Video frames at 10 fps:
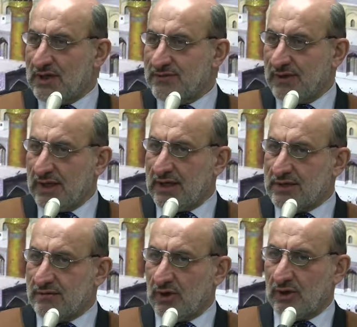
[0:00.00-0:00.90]
is very
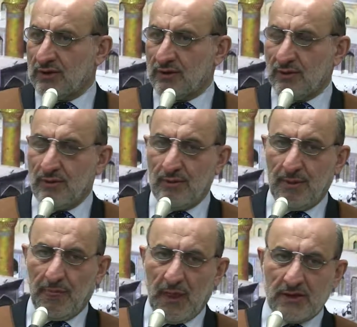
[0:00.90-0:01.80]
small.
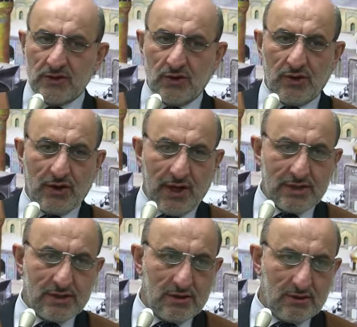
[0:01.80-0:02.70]
So the
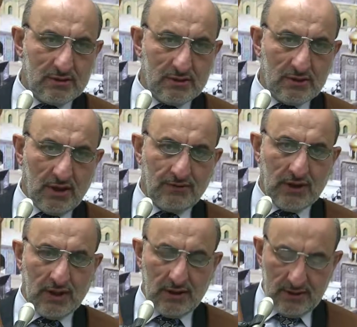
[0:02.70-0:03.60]
rest of
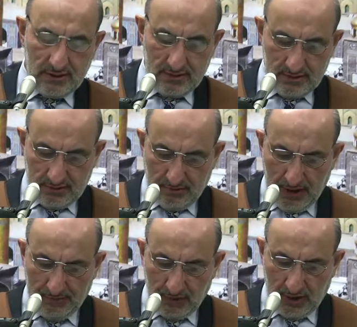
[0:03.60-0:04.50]
the
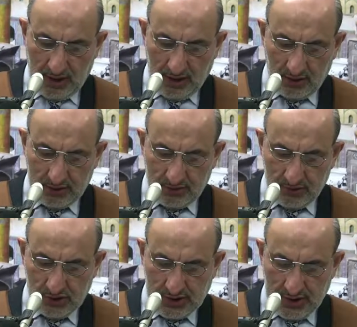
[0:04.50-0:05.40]
people are not a
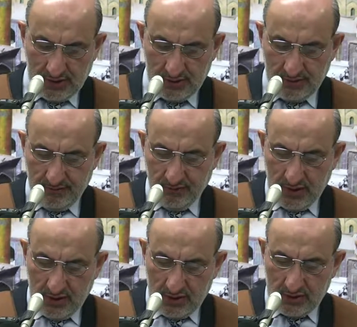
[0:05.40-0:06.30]
mujtahid.
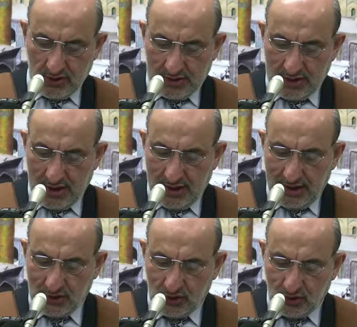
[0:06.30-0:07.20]
So he say
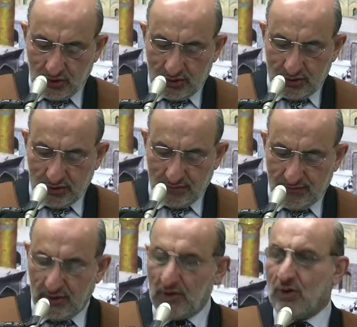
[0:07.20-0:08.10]
he should
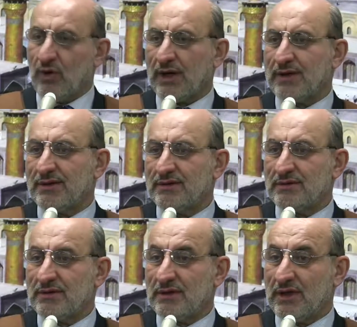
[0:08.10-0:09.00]
follow one.
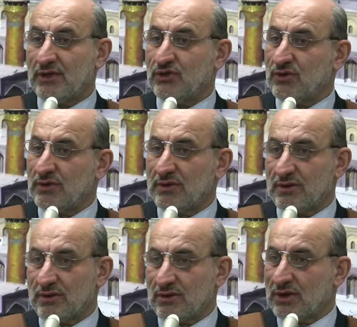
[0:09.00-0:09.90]
He should,
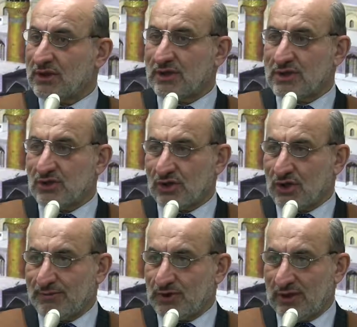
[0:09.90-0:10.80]
not, it is not
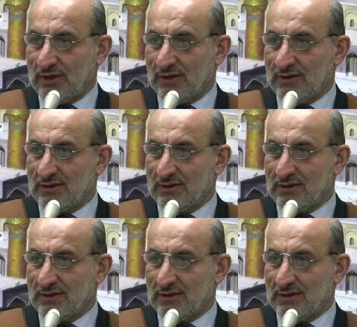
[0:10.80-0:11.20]
optional.